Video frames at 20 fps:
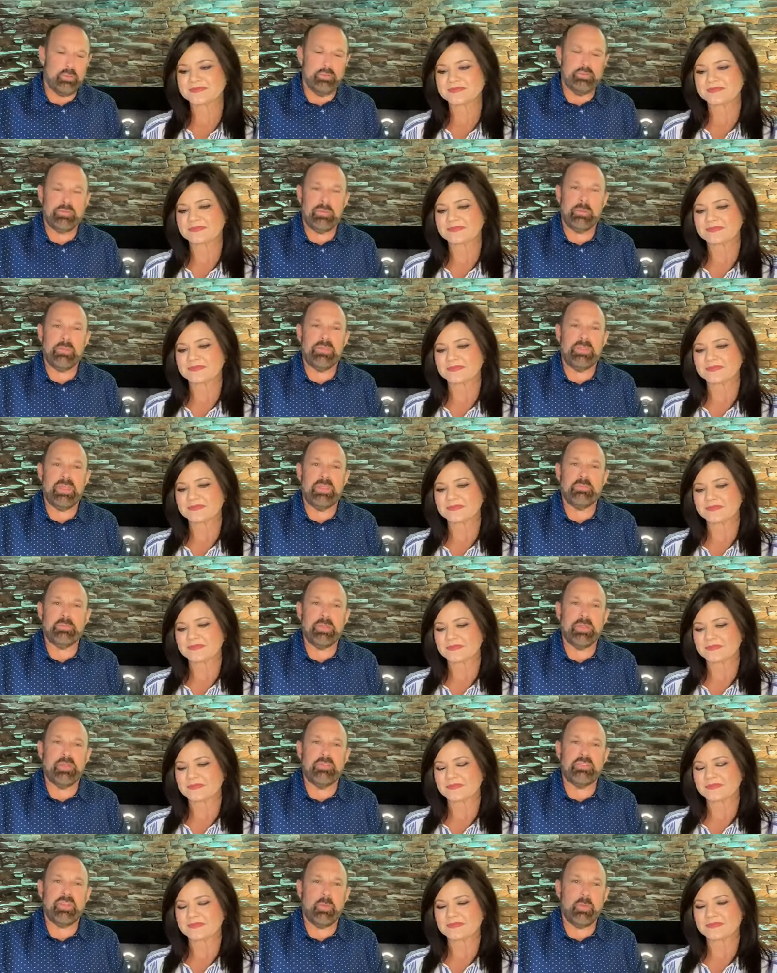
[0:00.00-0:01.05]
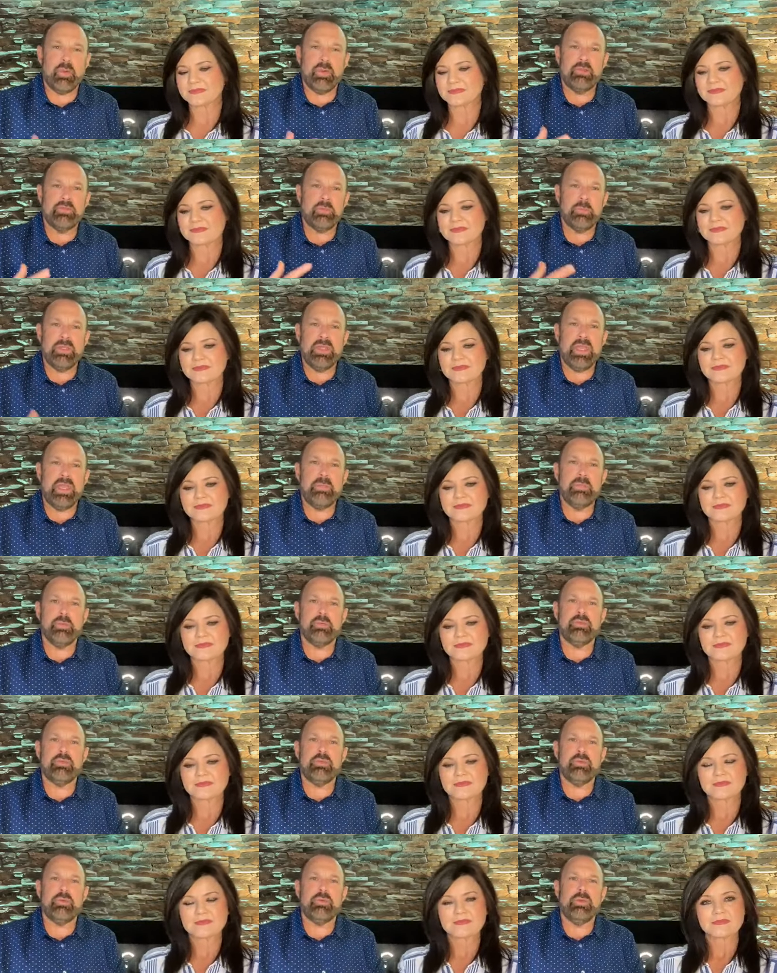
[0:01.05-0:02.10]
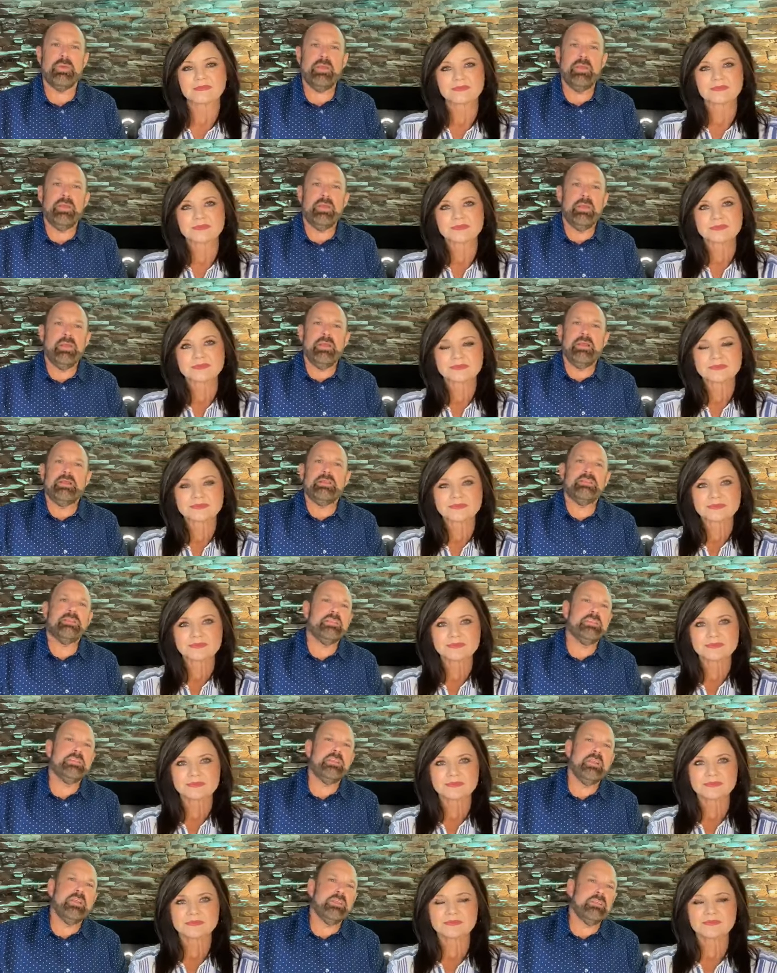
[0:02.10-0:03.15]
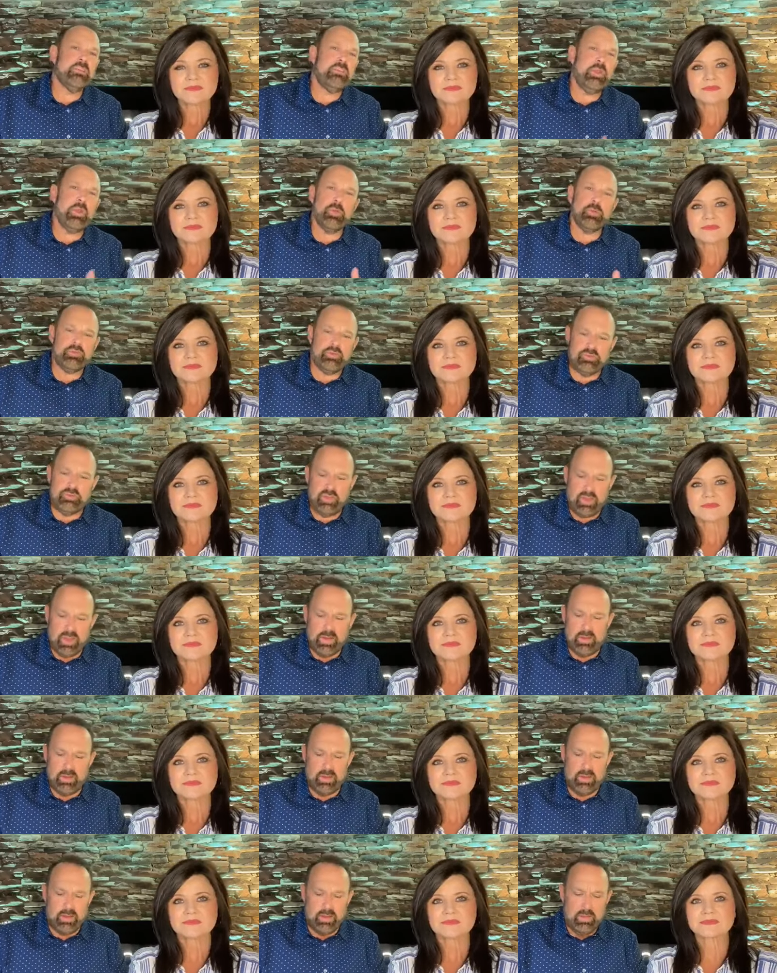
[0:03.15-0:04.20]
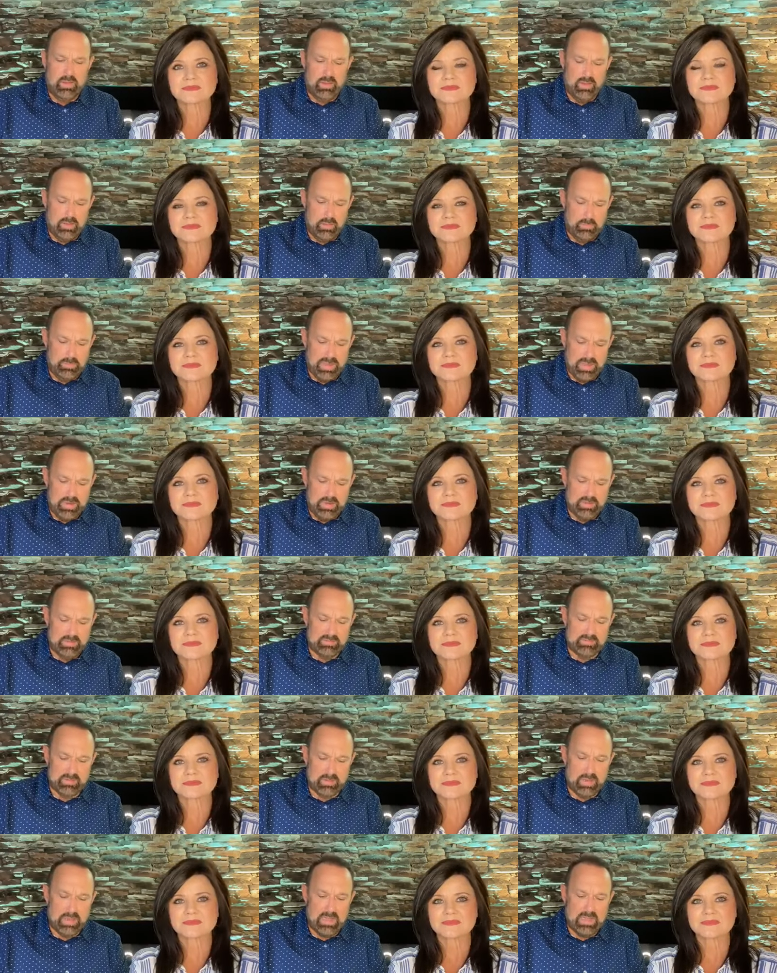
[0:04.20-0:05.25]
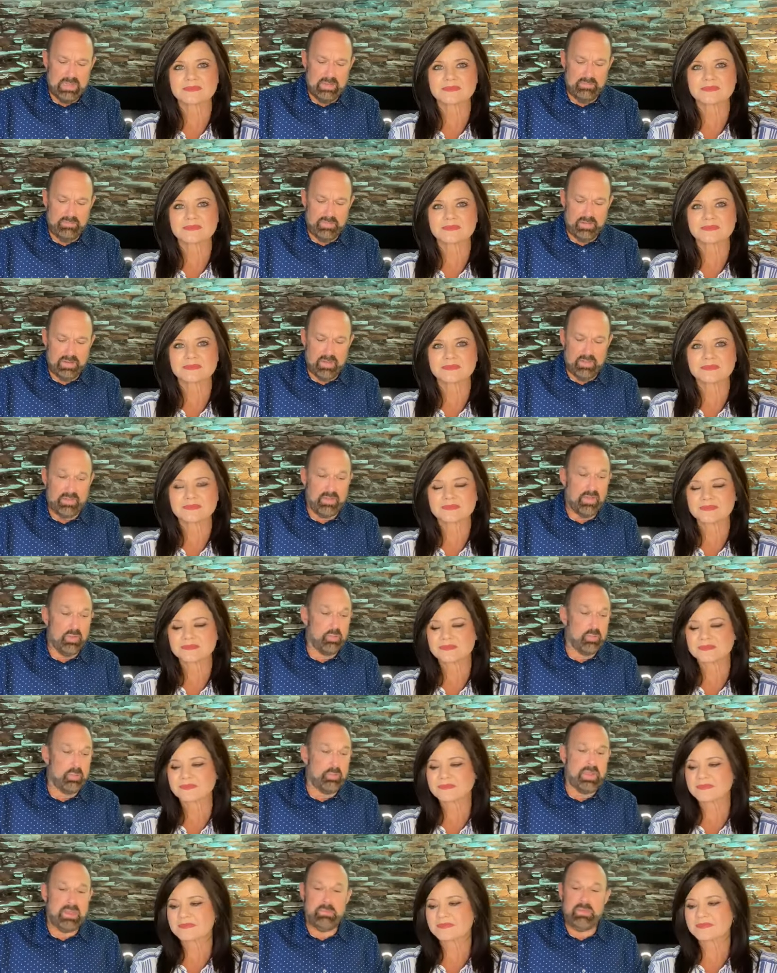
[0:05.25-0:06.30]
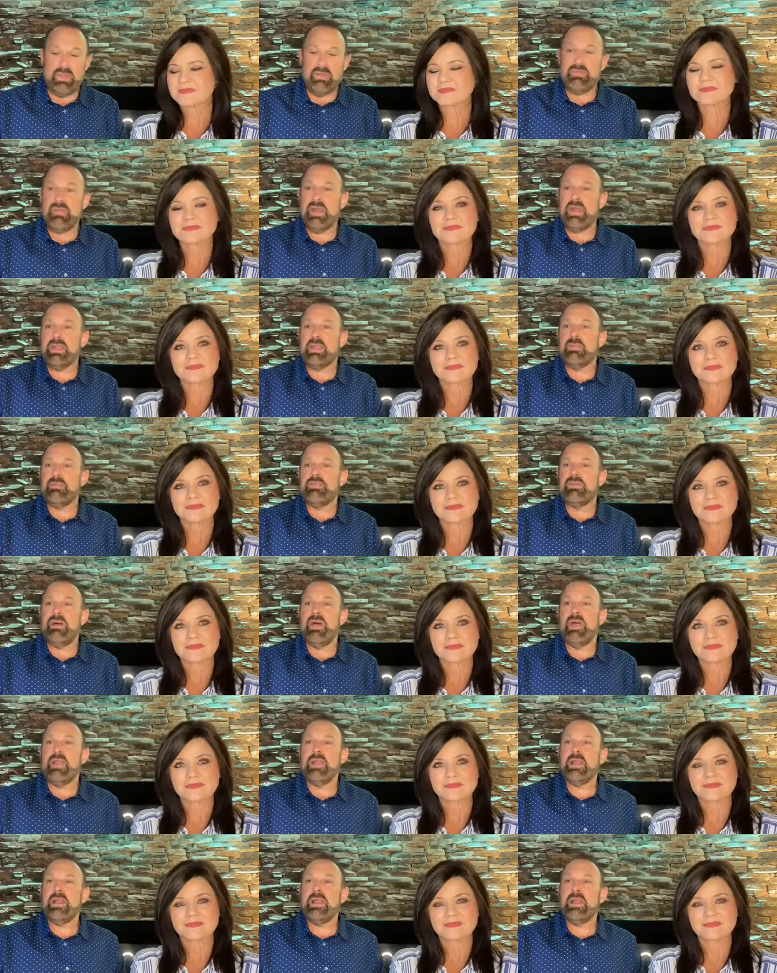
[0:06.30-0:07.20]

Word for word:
Speaker 1: go through some things because I wanted to be able to, uh, you know, share about his life, and I thought, well, maybe if I can